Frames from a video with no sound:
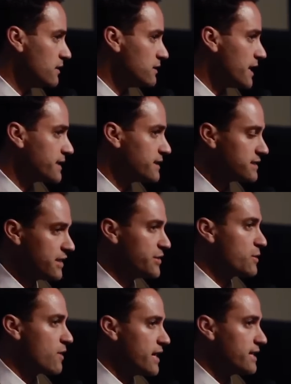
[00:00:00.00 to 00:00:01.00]
I can tell you
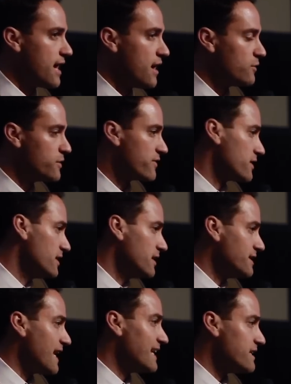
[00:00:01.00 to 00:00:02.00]
right now with
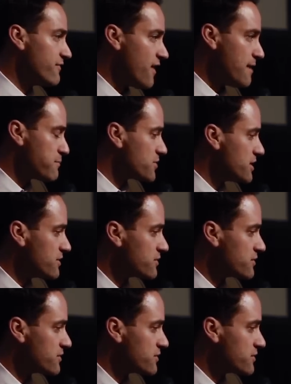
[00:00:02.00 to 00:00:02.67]
95%